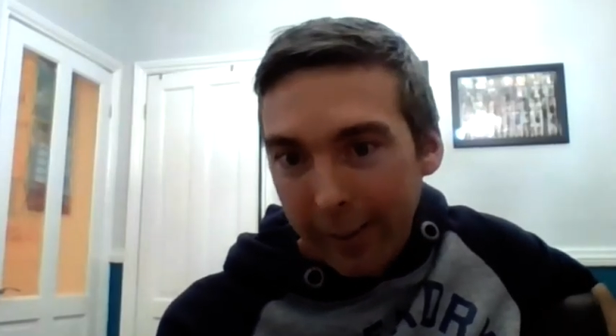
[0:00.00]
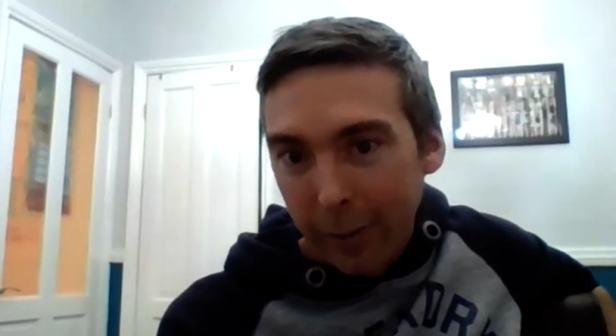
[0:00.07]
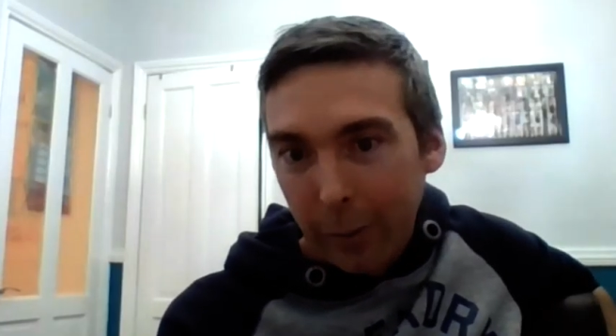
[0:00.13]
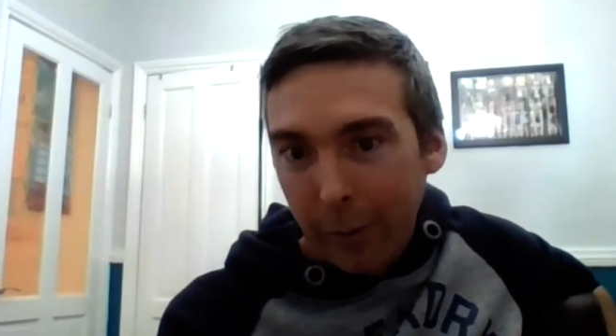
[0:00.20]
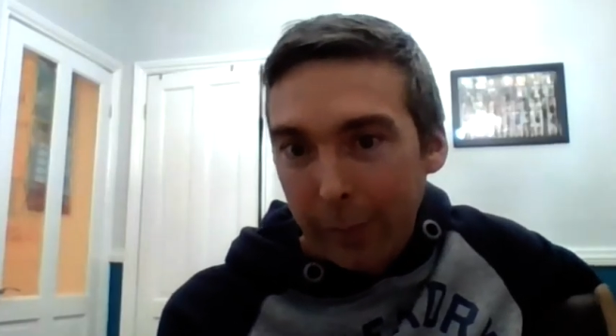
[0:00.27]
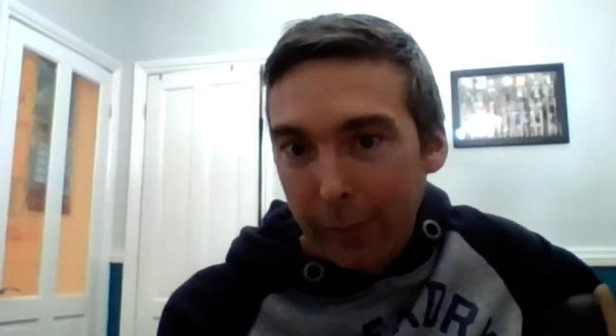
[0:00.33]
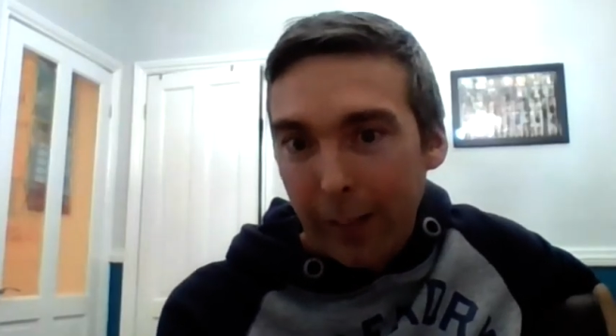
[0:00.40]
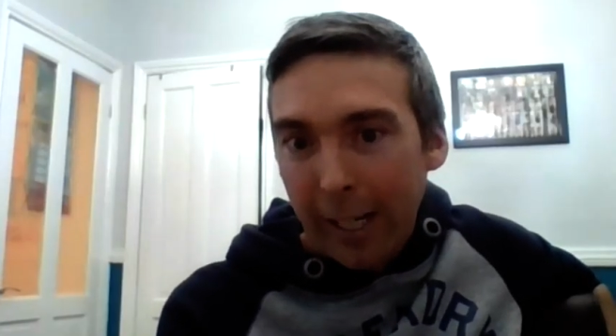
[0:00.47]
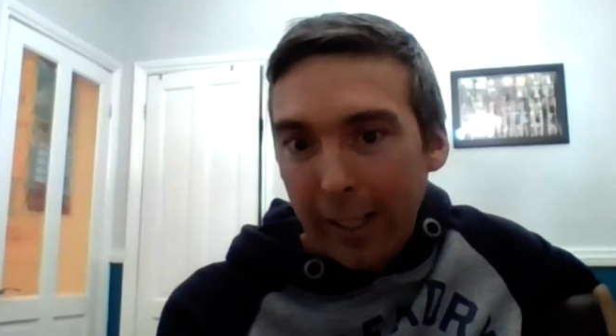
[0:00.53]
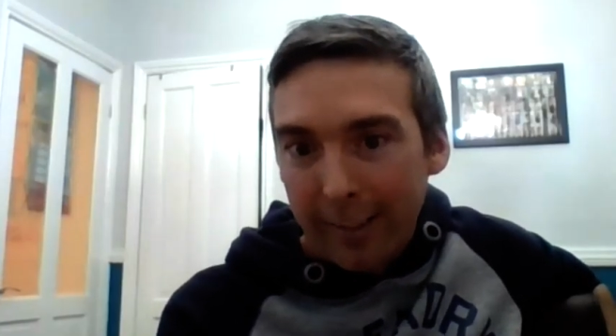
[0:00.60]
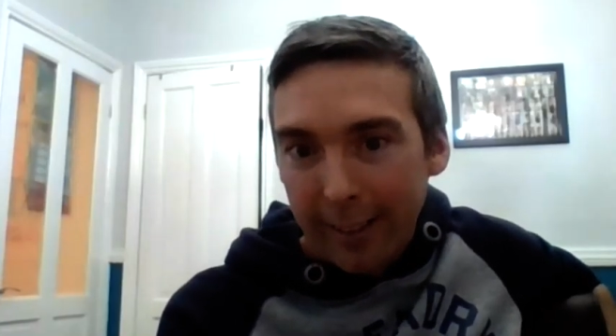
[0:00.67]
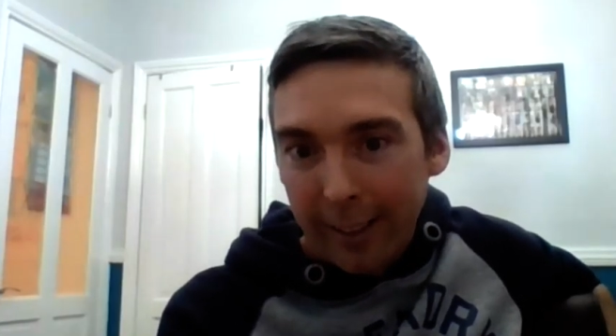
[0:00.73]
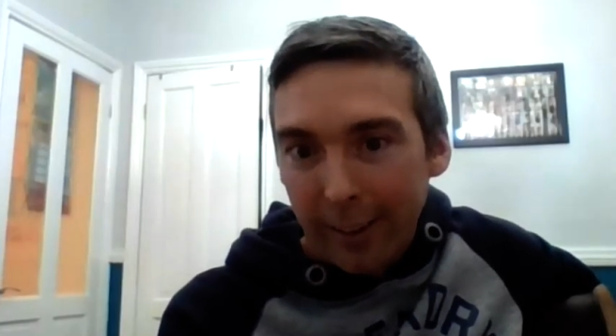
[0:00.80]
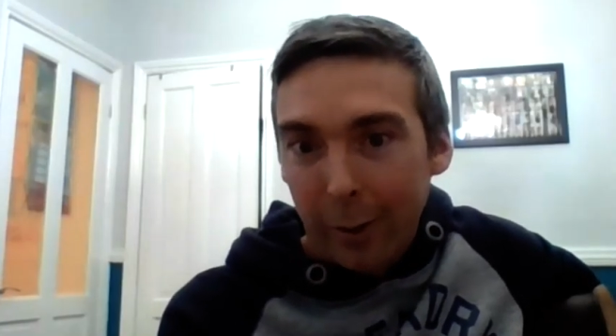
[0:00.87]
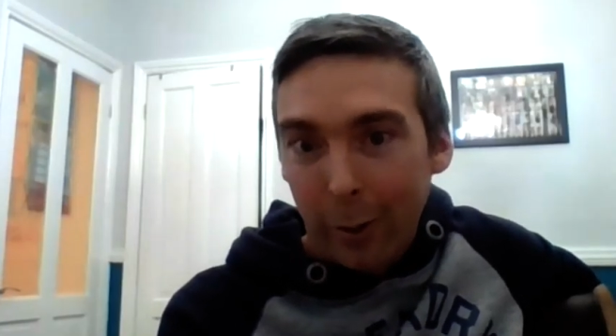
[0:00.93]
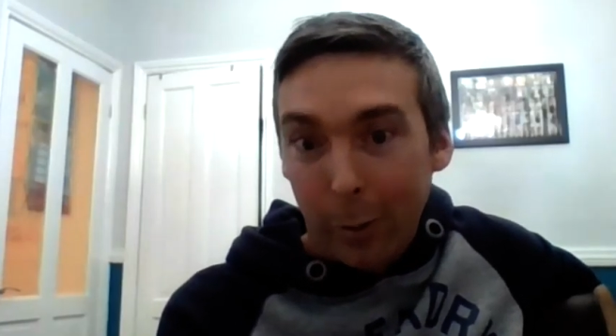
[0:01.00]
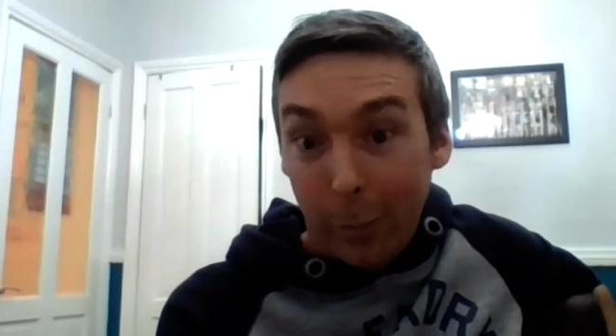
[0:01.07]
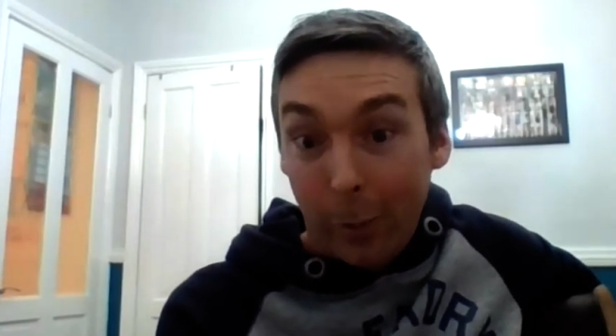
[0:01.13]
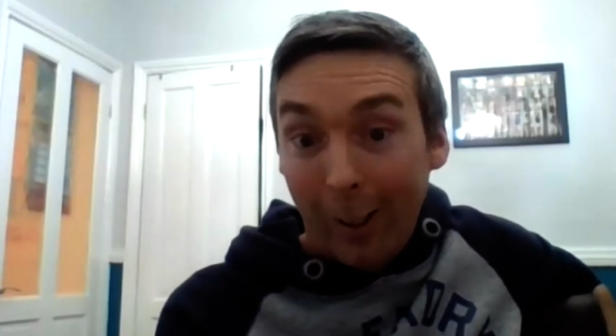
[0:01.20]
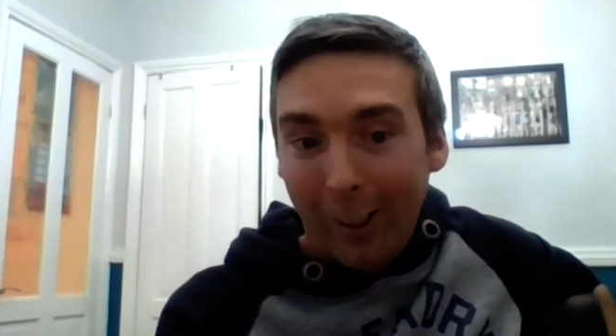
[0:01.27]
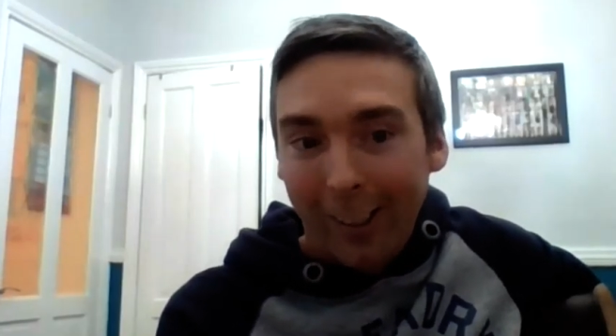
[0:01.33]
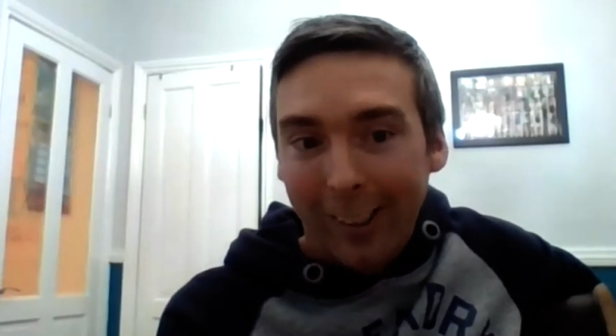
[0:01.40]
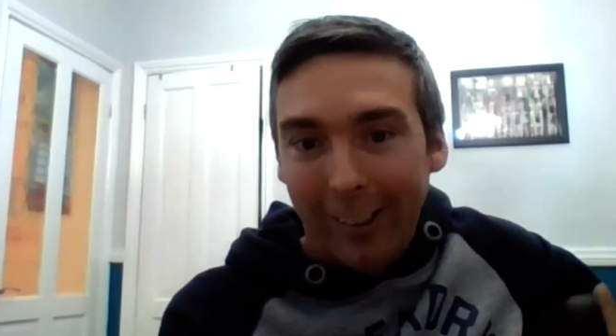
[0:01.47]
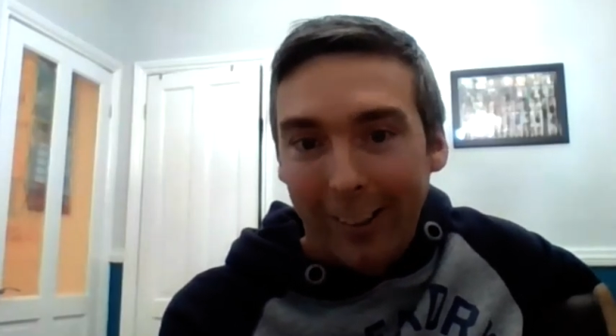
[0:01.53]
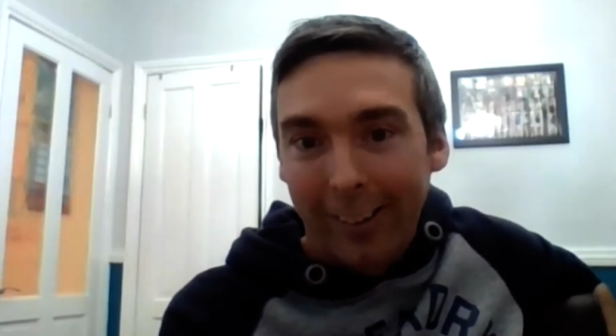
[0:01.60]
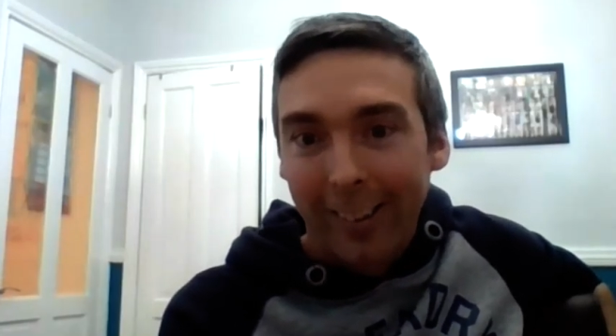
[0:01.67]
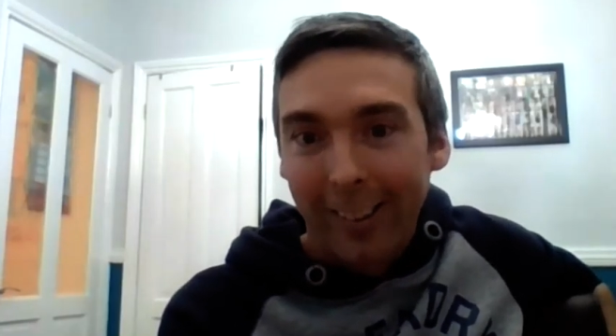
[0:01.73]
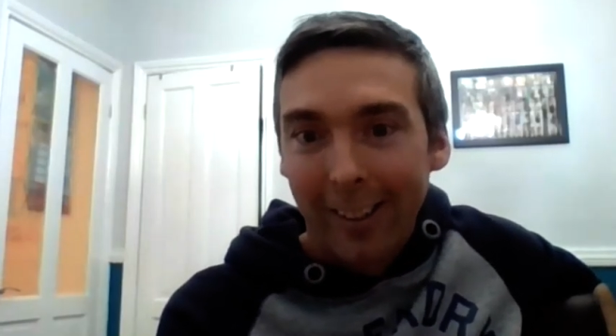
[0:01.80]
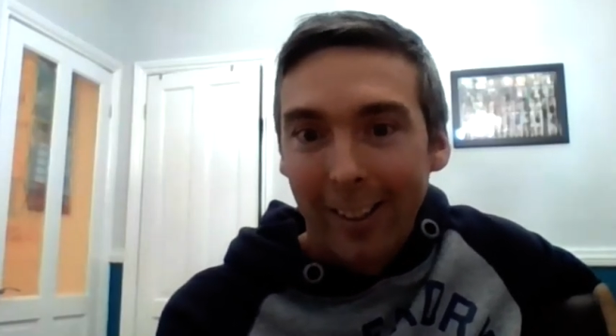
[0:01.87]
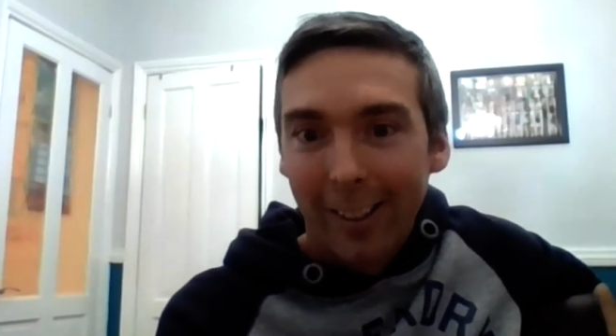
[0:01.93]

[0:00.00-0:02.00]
sort of vaccines do work and